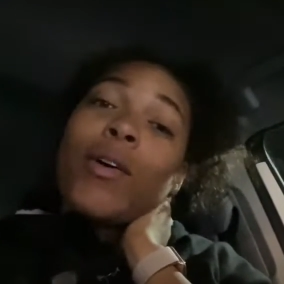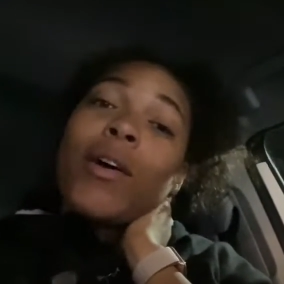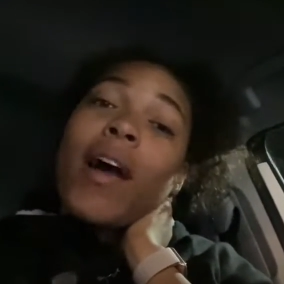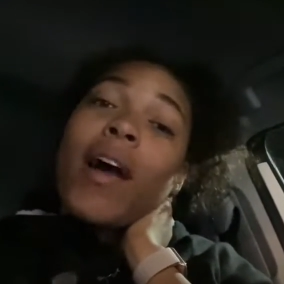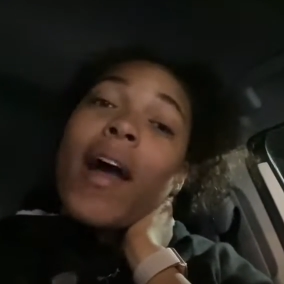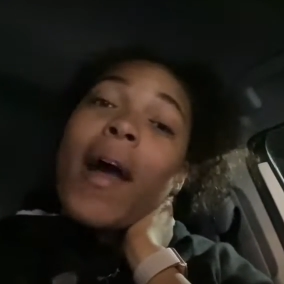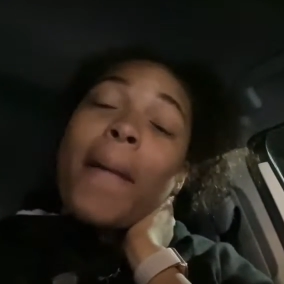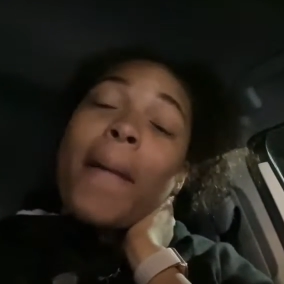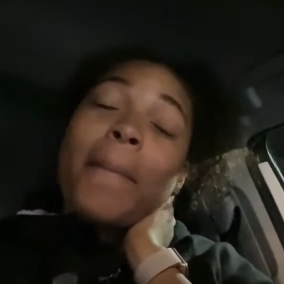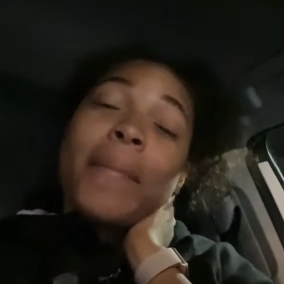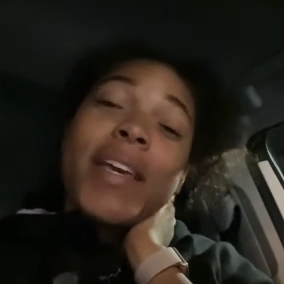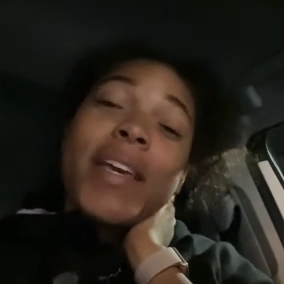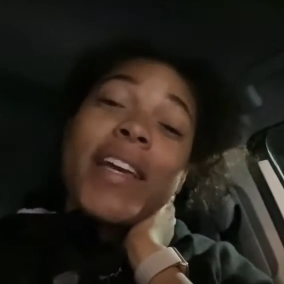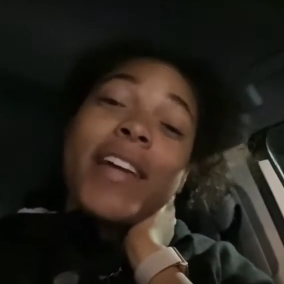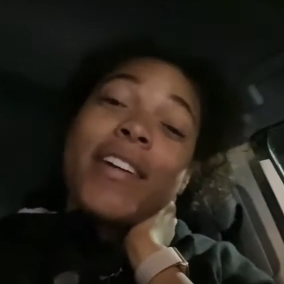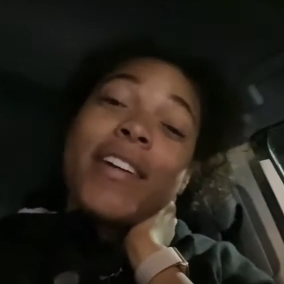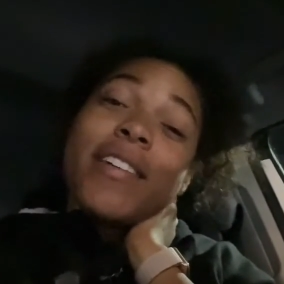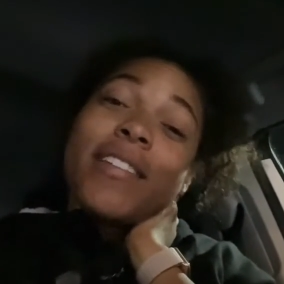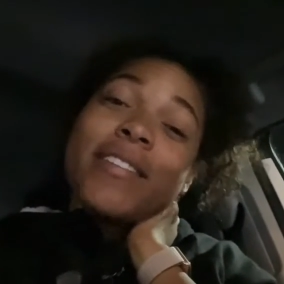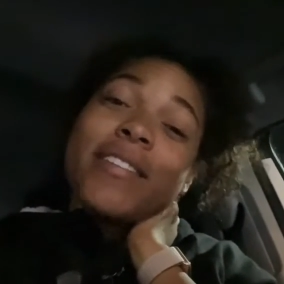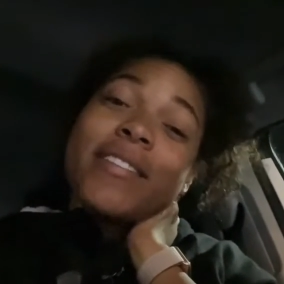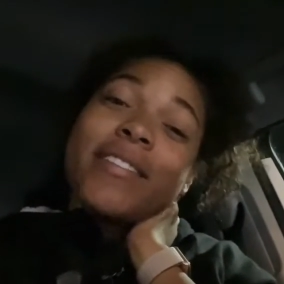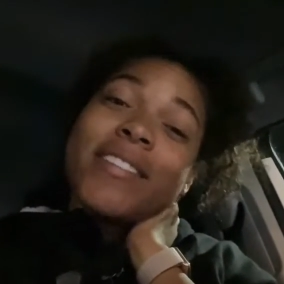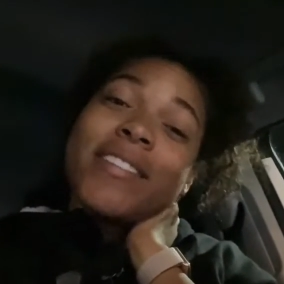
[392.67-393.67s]
I'm
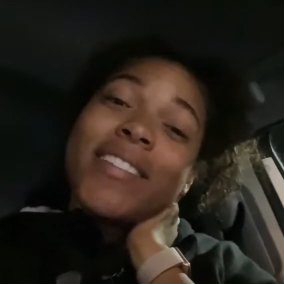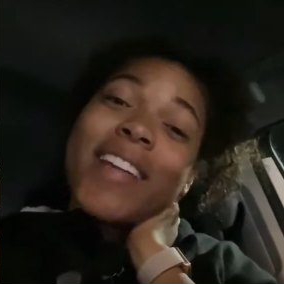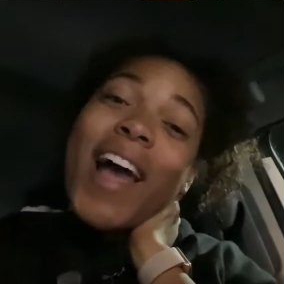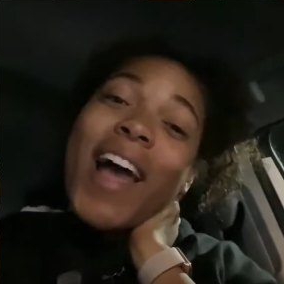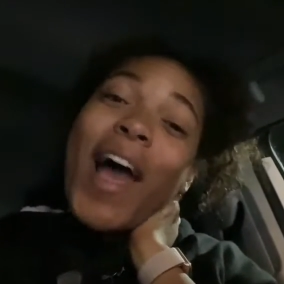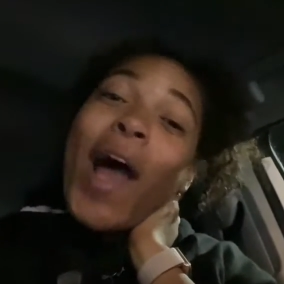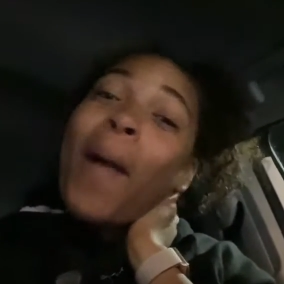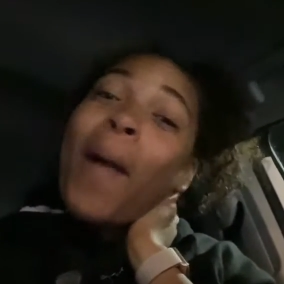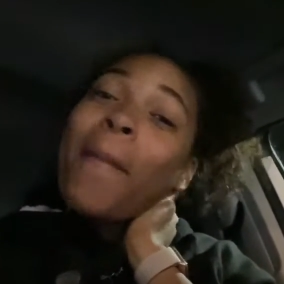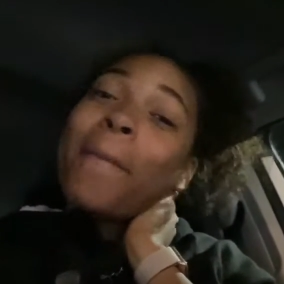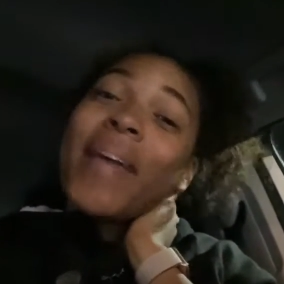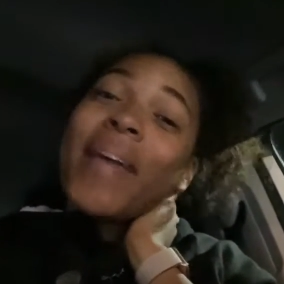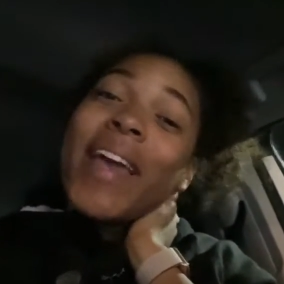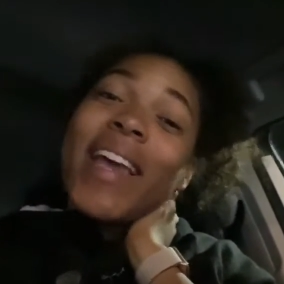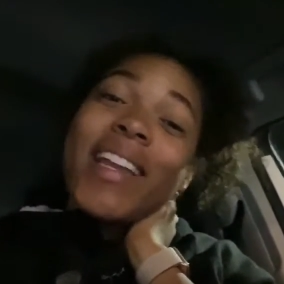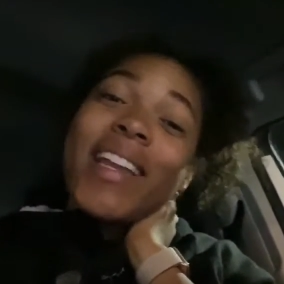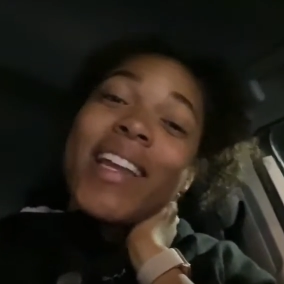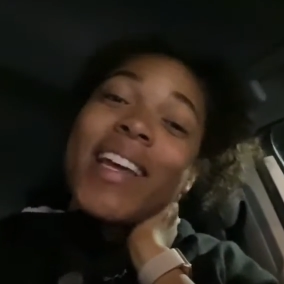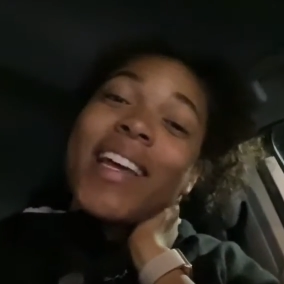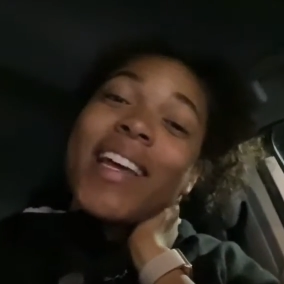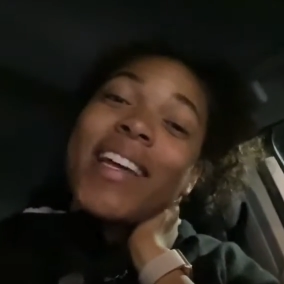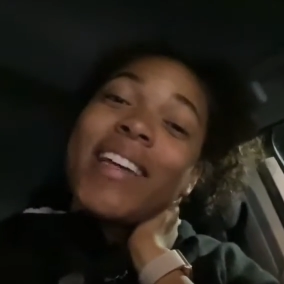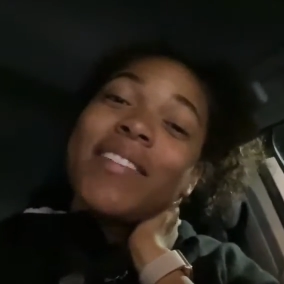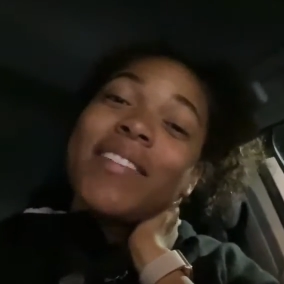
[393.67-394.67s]
here. I made
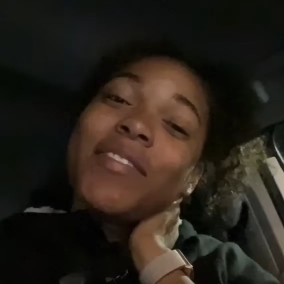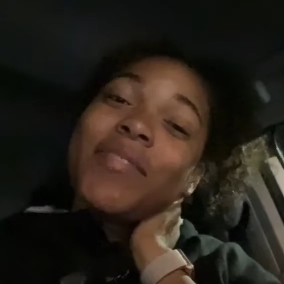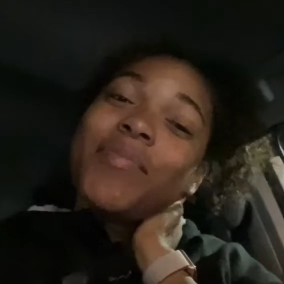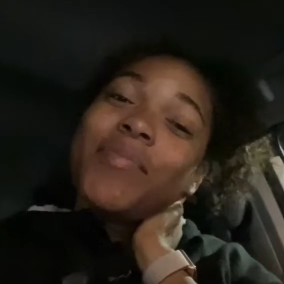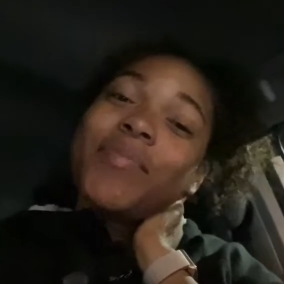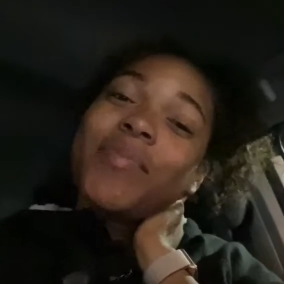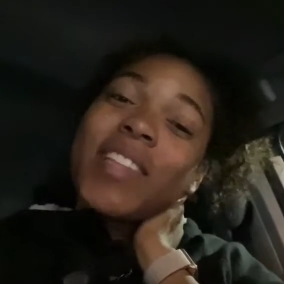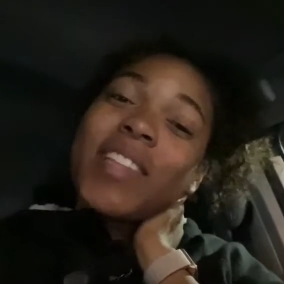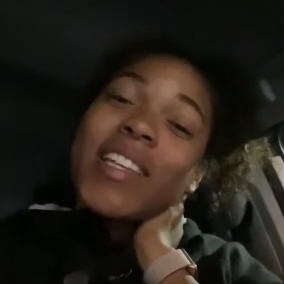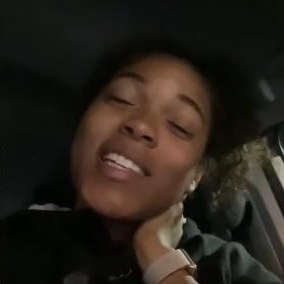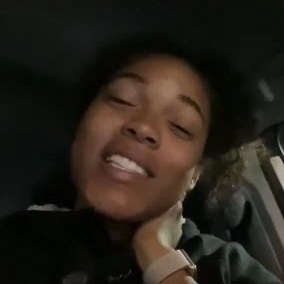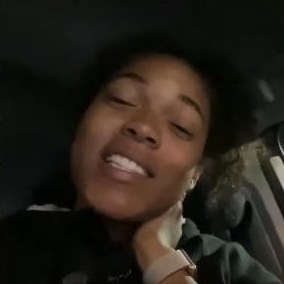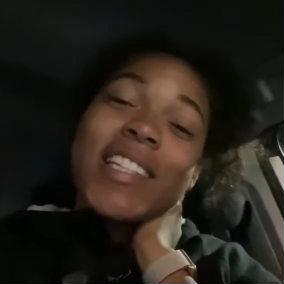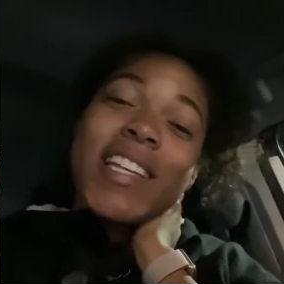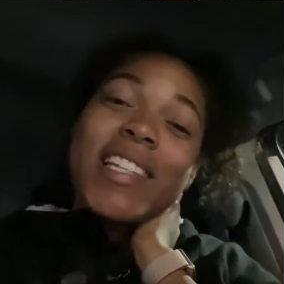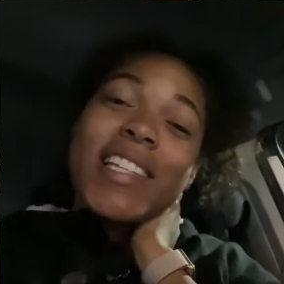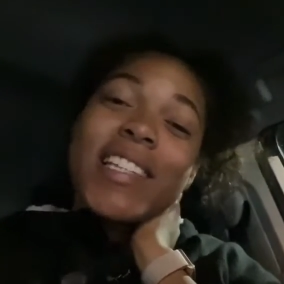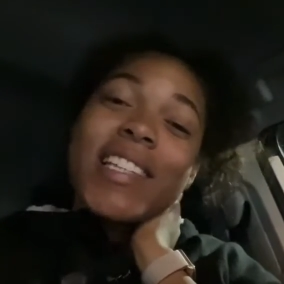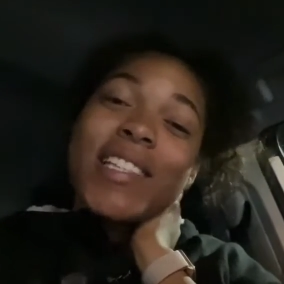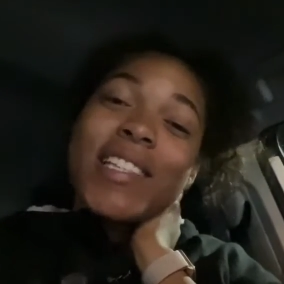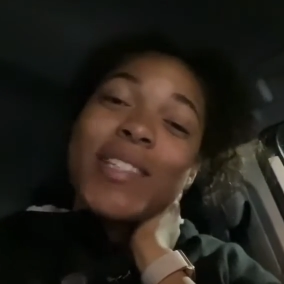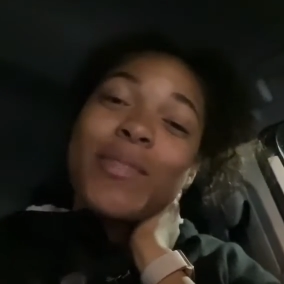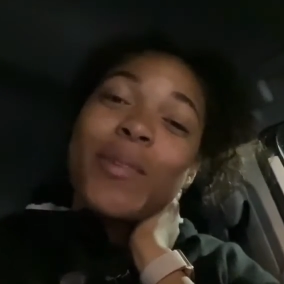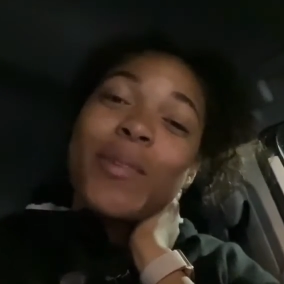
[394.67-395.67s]
it. Let's get this